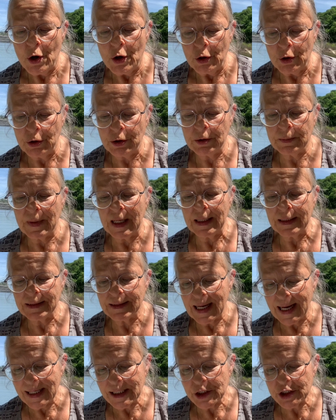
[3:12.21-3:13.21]
whom
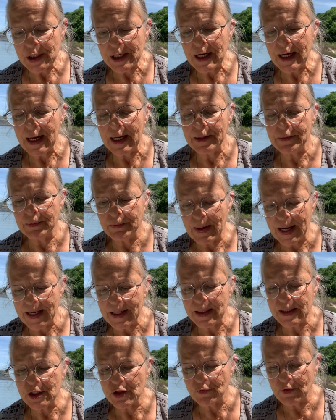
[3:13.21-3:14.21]
Elijah had
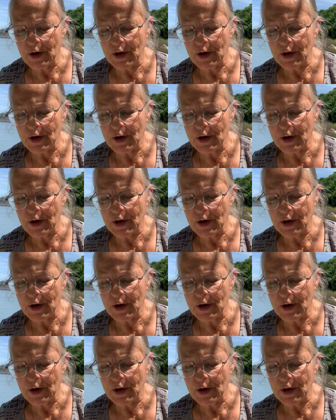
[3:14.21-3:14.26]
raised